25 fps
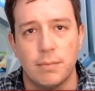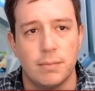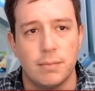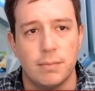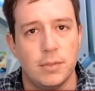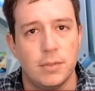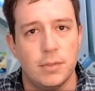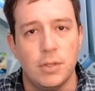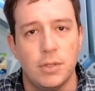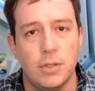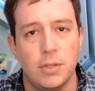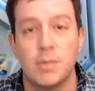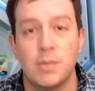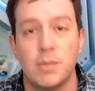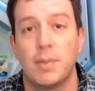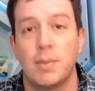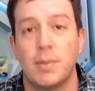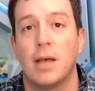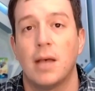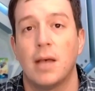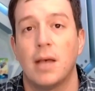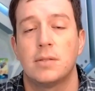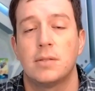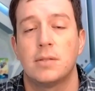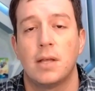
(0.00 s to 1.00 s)
do
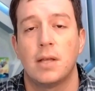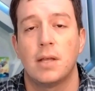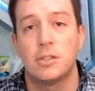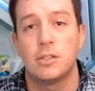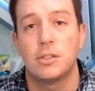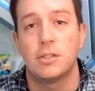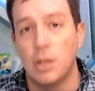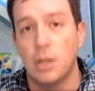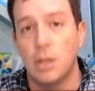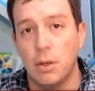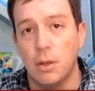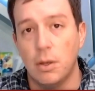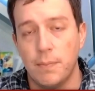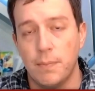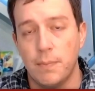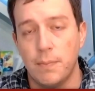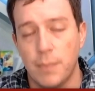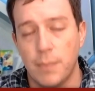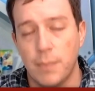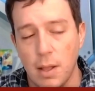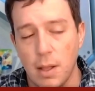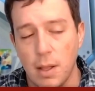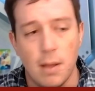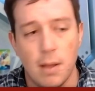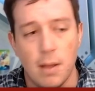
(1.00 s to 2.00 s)
something else at the show.
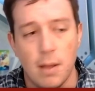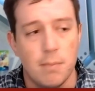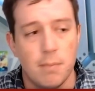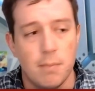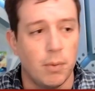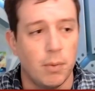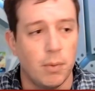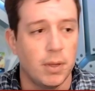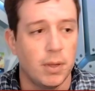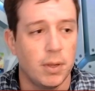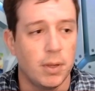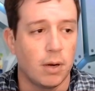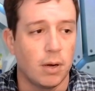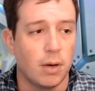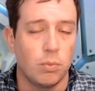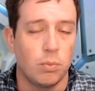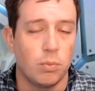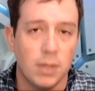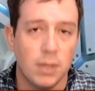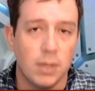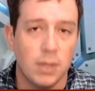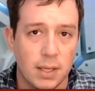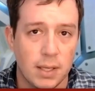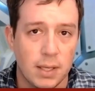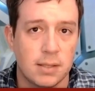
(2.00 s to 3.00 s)
But we are
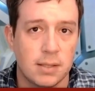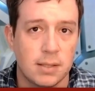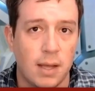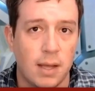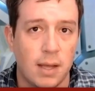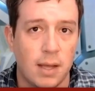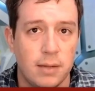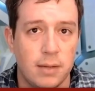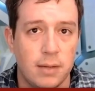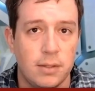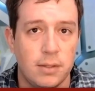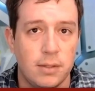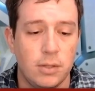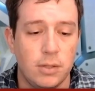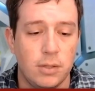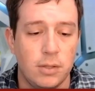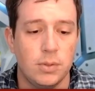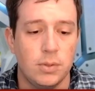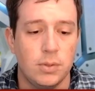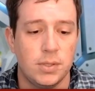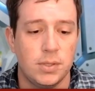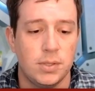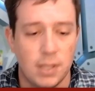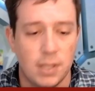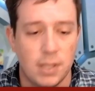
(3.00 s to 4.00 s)
really excited
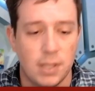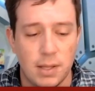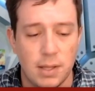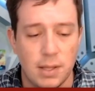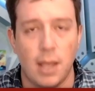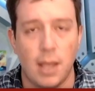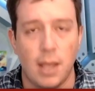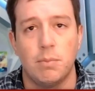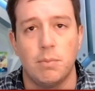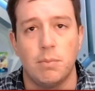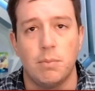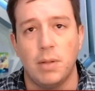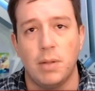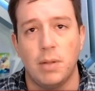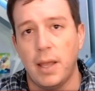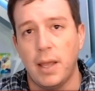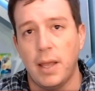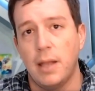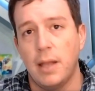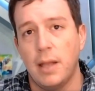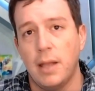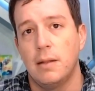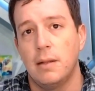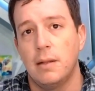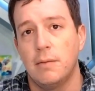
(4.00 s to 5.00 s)
to see the game
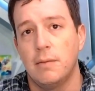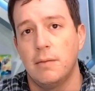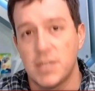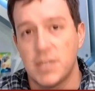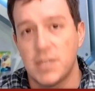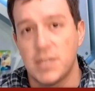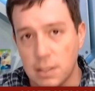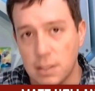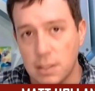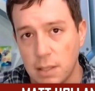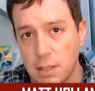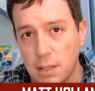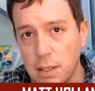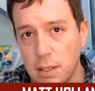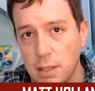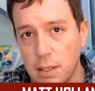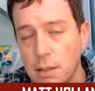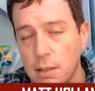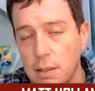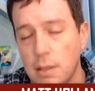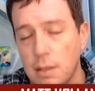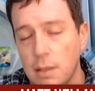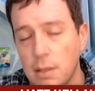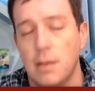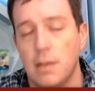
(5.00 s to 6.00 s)
played physically,
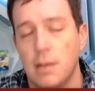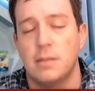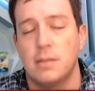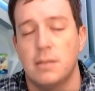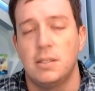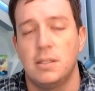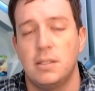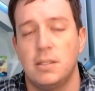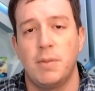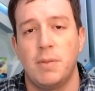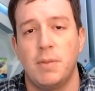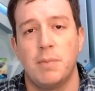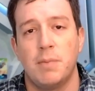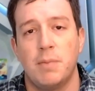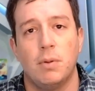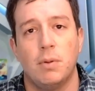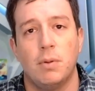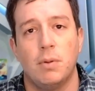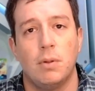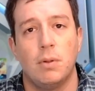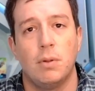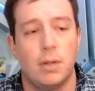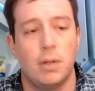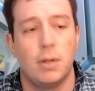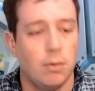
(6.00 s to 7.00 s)
see
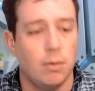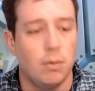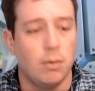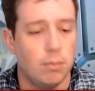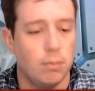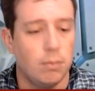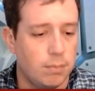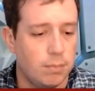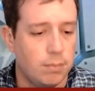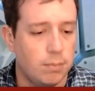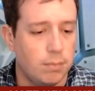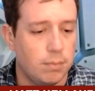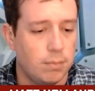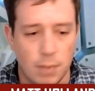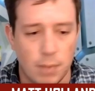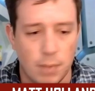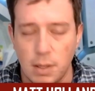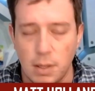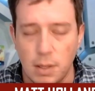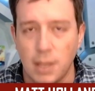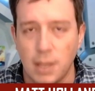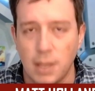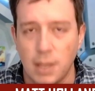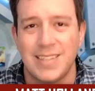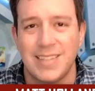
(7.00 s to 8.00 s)
people
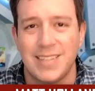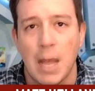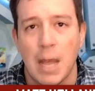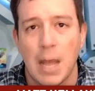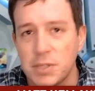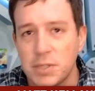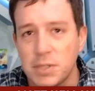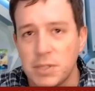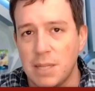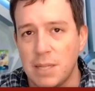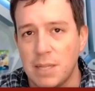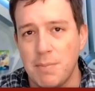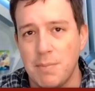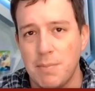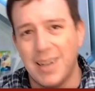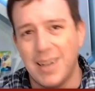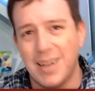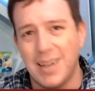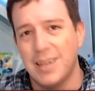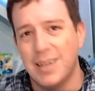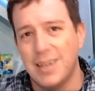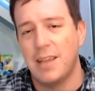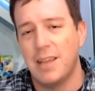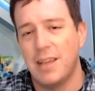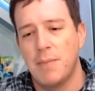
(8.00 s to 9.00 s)
establishing the
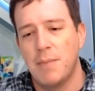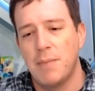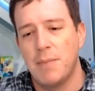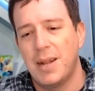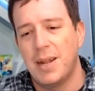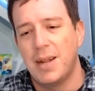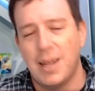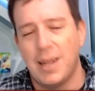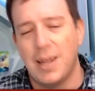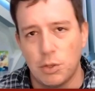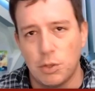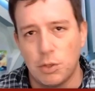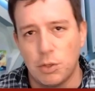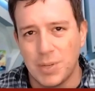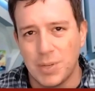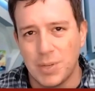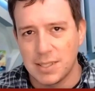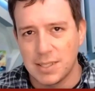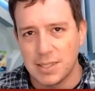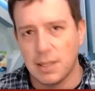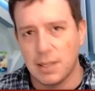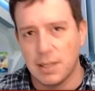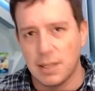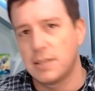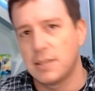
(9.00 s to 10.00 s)
meta and the meta kind of
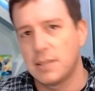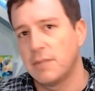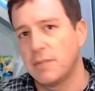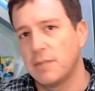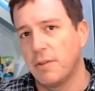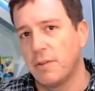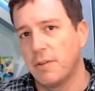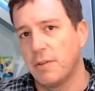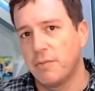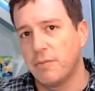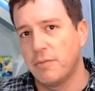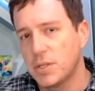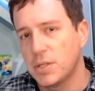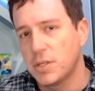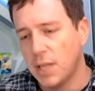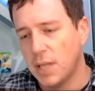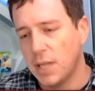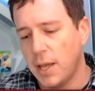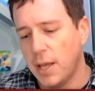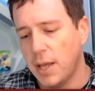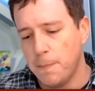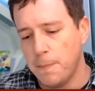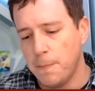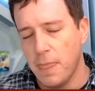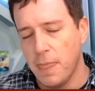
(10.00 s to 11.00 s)
crystallizing for the first
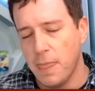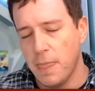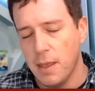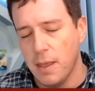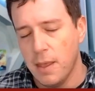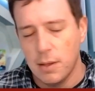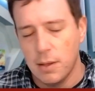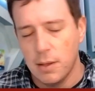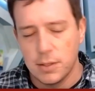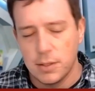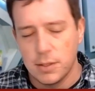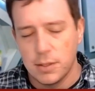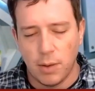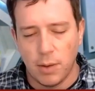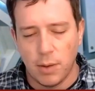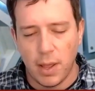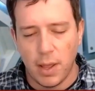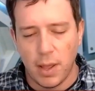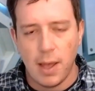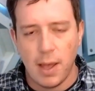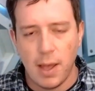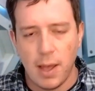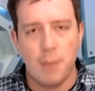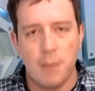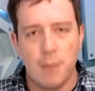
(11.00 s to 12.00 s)
time. So
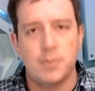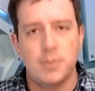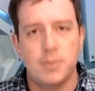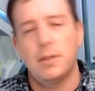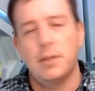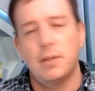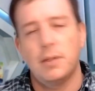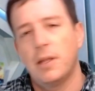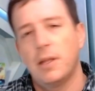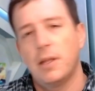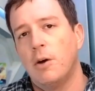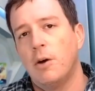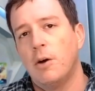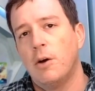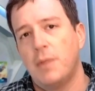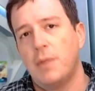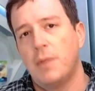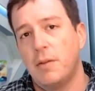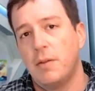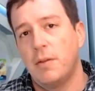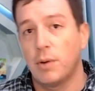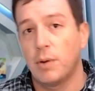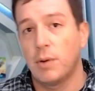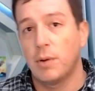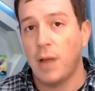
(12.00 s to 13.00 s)
I absolutely hope
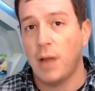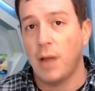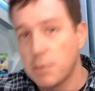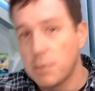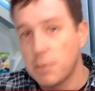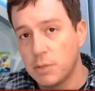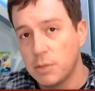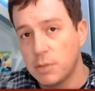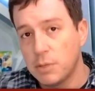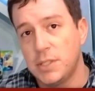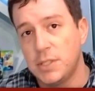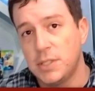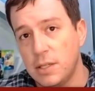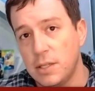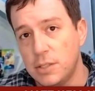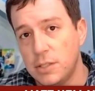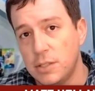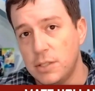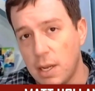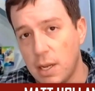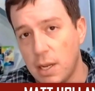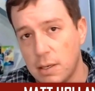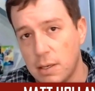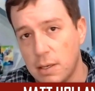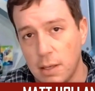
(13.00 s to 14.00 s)
that if you are able to attend
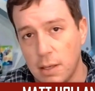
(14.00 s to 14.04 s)
Gen